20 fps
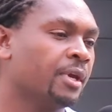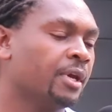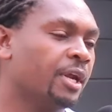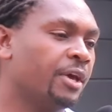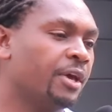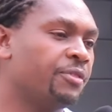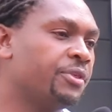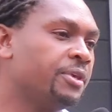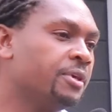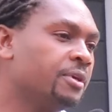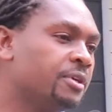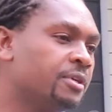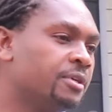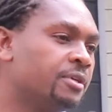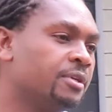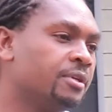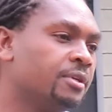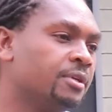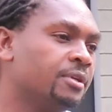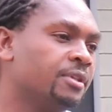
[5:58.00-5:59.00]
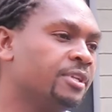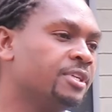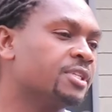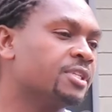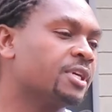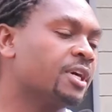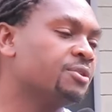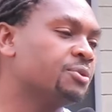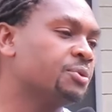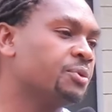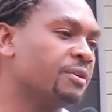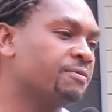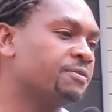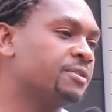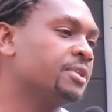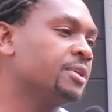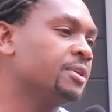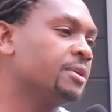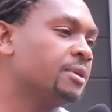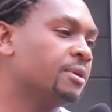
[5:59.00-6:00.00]
And I think in this country we
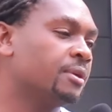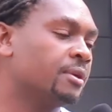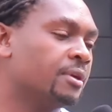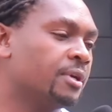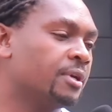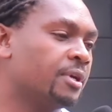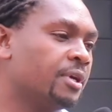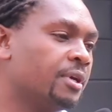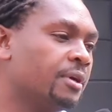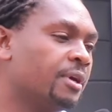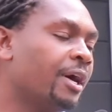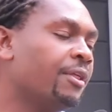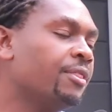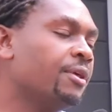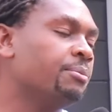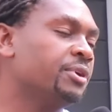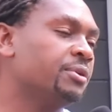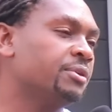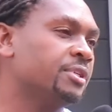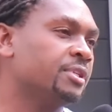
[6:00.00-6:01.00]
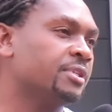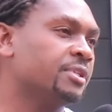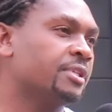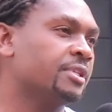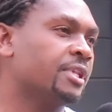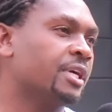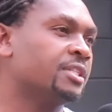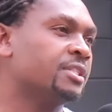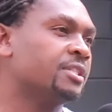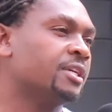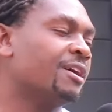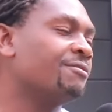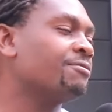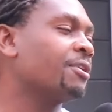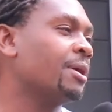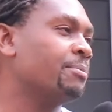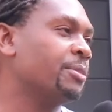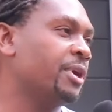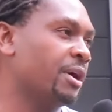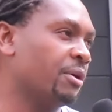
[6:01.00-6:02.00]
have seen other buildings that
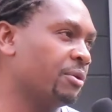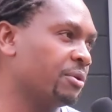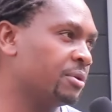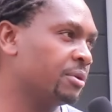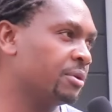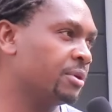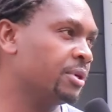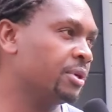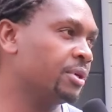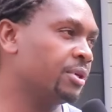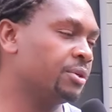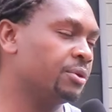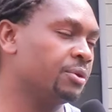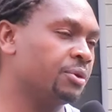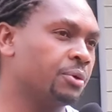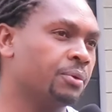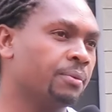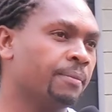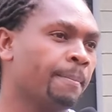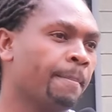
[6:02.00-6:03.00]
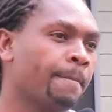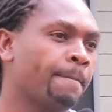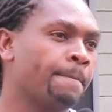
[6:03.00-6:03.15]
have come down, you know.